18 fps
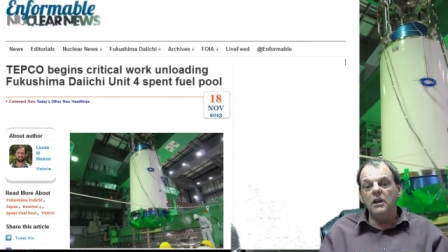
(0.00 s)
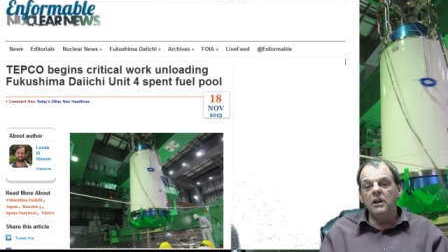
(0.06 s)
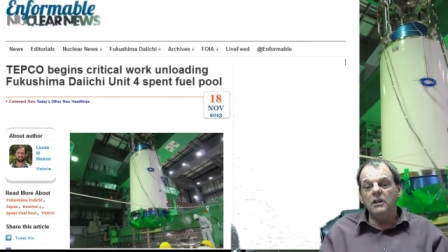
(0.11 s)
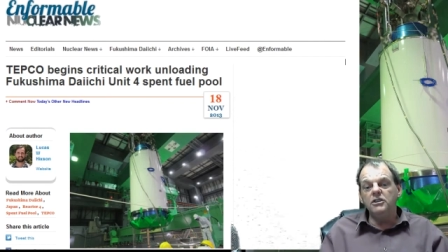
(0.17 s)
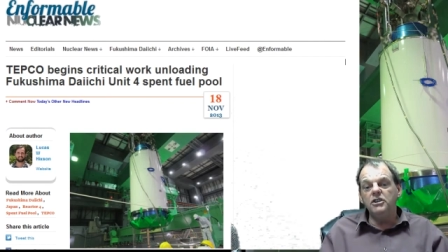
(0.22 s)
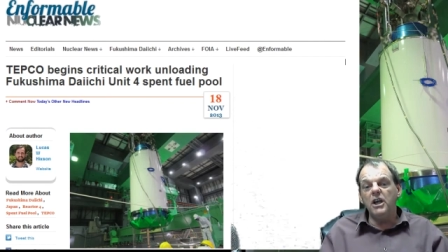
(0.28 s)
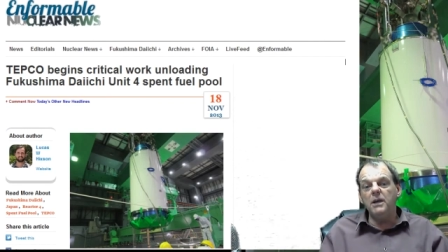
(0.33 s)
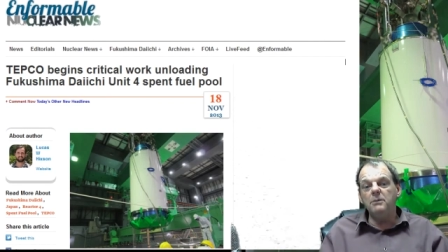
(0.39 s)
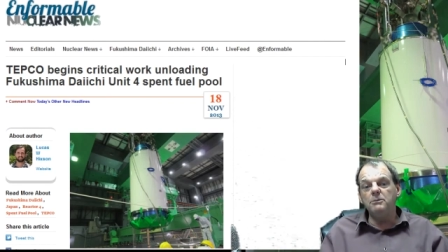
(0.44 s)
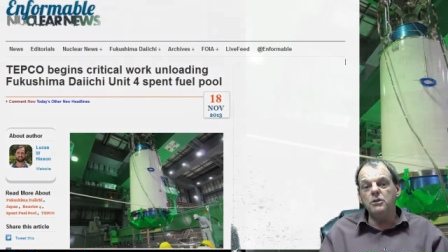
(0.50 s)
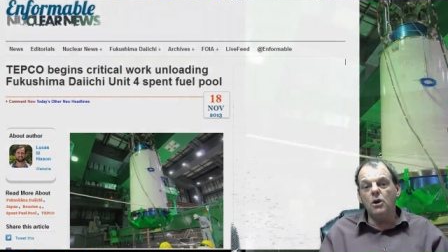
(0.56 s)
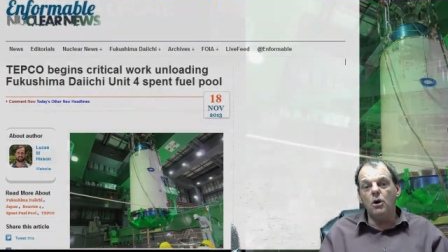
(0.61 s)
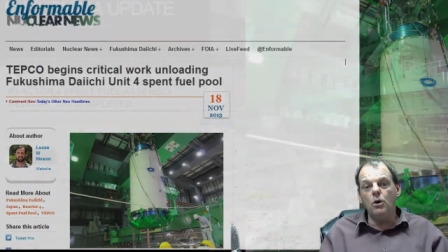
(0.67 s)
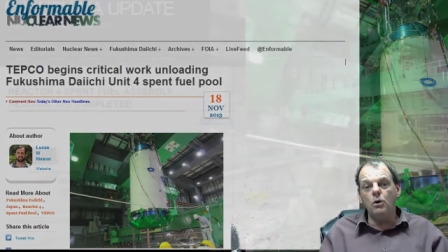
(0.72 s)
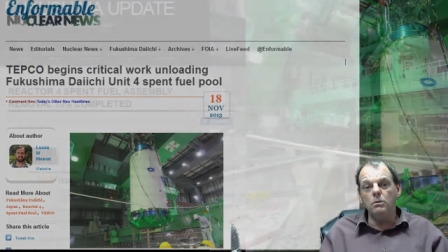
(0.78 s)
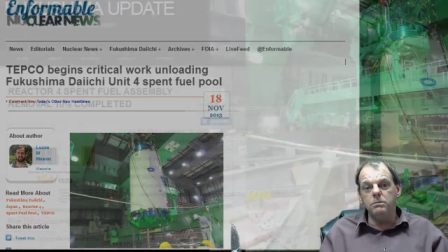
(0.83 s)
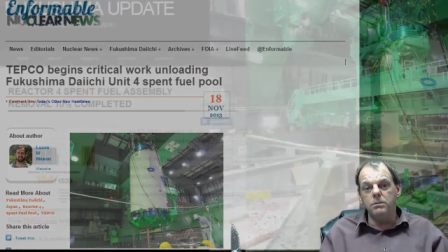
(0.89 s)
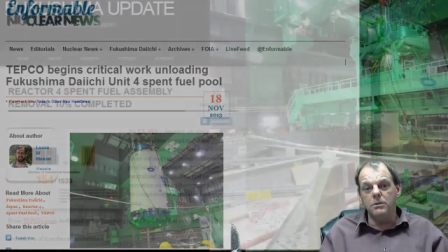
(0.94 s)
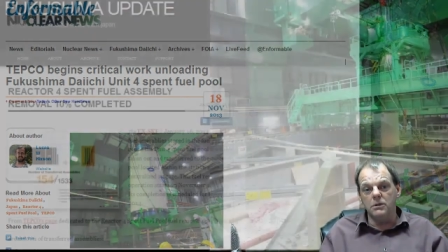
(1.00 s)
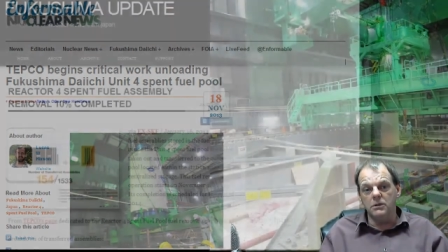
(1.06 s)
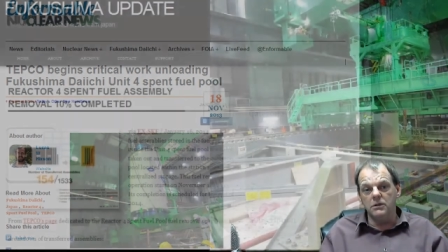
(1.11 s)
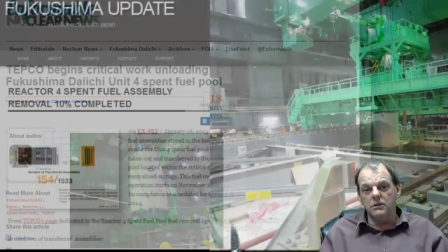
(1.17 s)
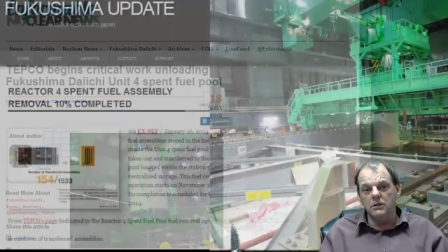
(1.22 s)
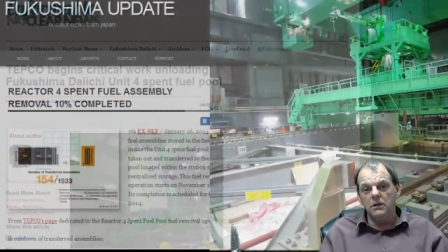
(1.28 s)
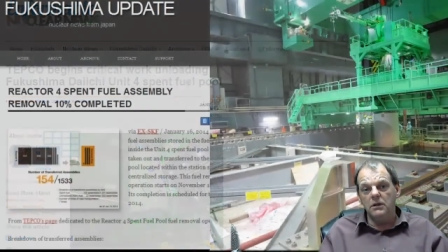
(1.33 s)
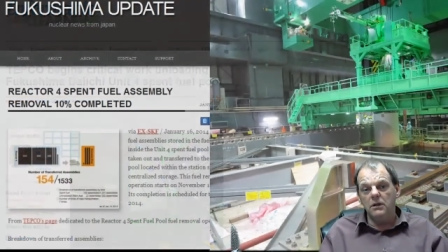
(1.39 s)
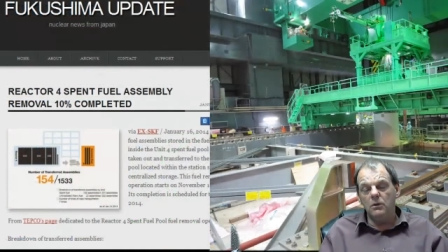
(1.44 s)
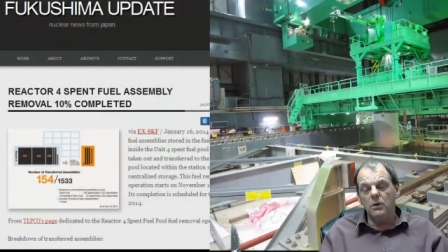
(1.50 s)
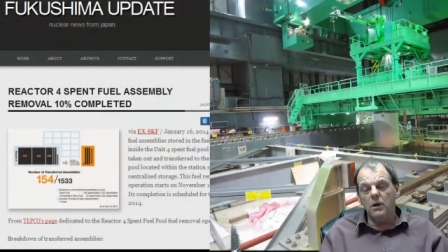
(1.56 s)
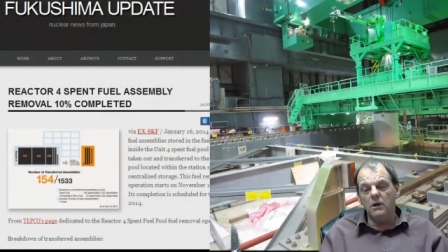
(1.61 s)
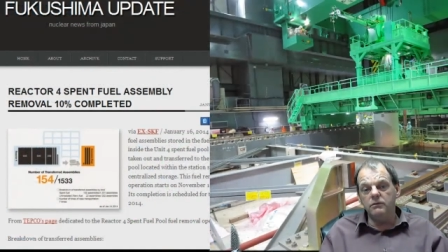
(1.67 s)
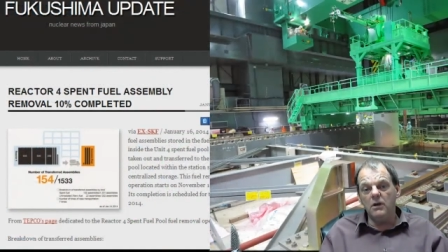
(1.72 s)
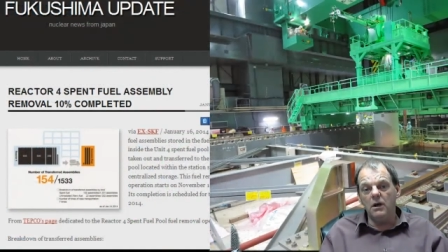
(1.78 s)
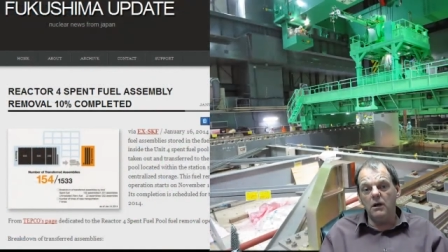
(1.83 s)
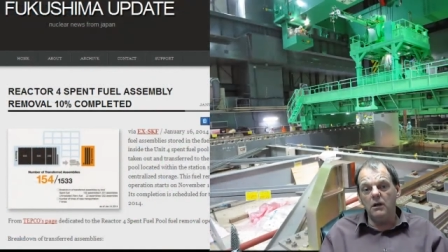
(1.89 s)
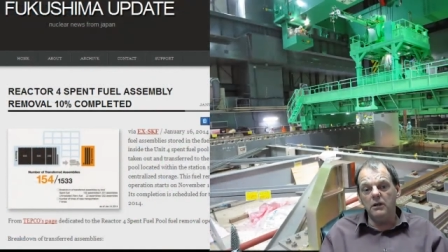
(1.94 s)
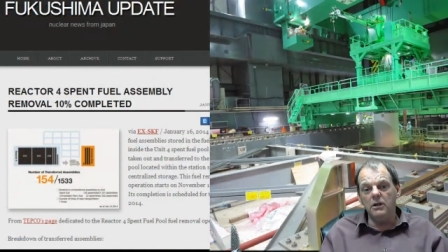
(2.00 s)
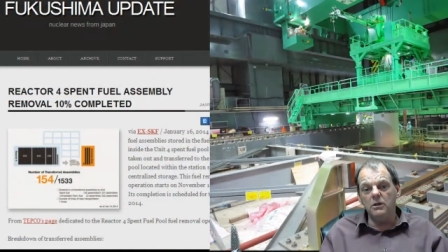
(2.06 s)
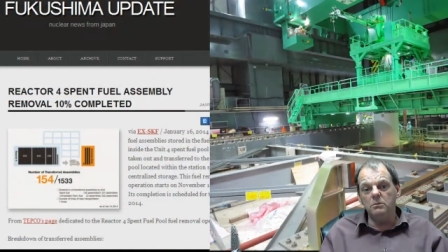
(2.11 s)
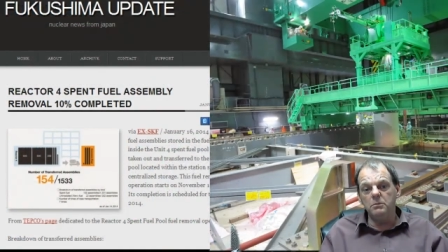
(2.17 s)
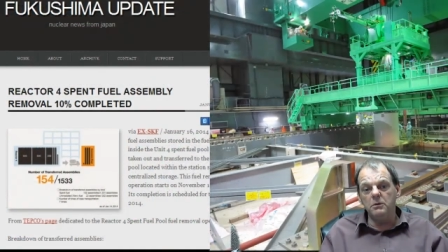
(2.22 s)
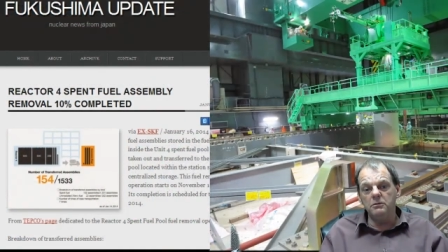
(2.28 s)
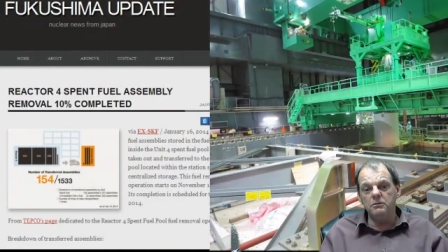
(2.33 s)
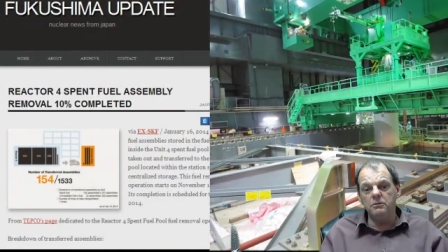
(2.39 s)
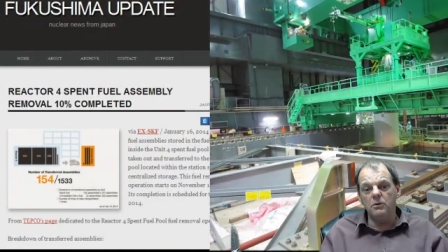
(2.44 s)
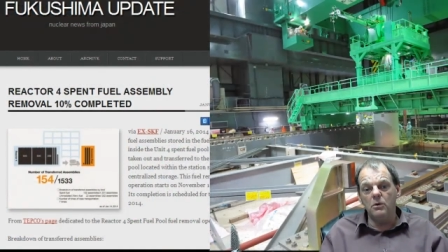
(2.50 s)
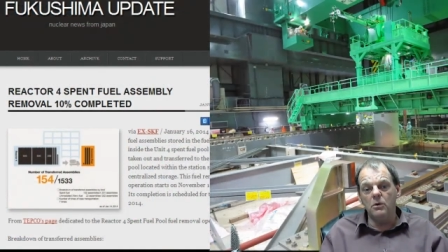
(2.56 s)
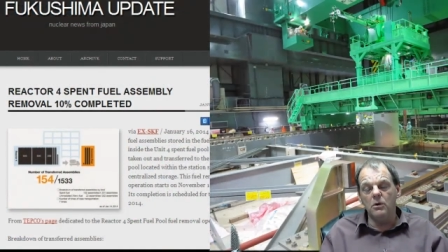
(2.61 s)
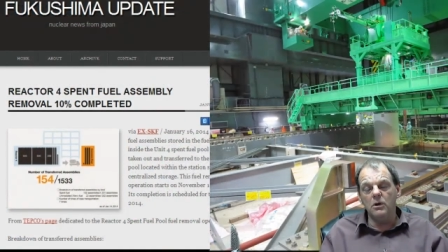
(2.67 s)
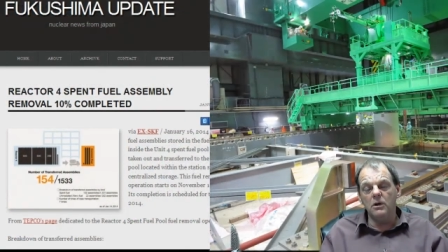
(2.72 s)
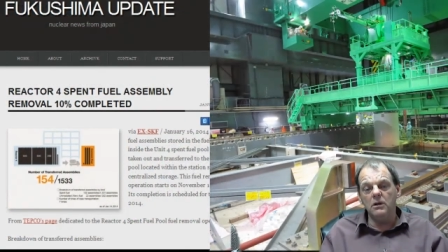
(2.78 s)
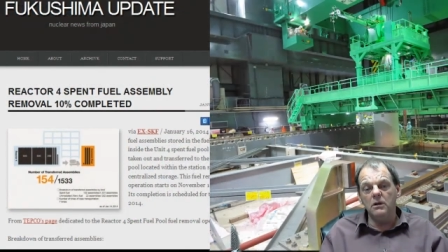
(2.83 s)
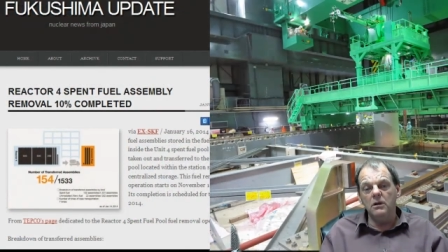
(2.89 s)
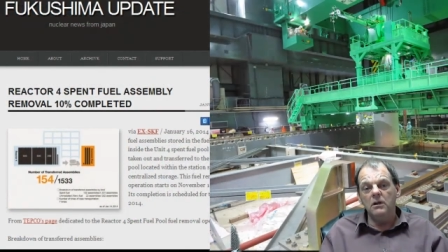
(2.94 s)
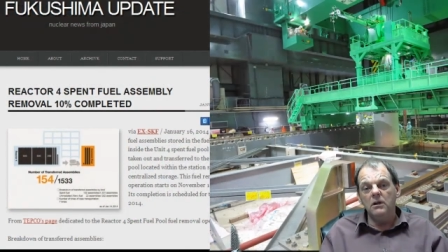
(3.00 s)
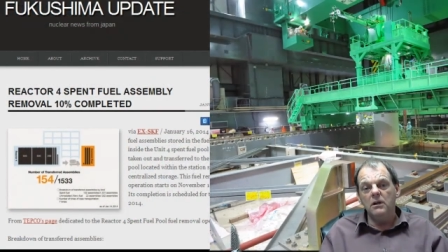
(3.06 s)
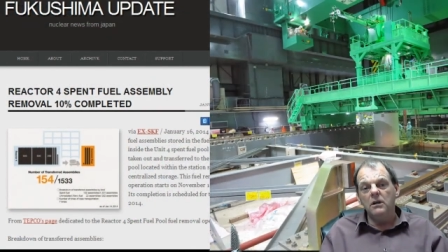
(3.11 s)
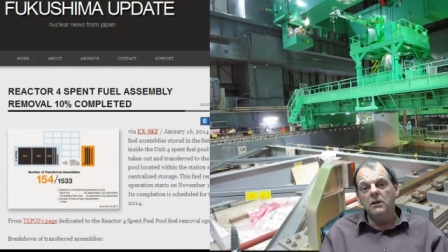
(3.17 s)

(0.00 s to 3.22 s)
Uh, James Corbett, who I've called out before,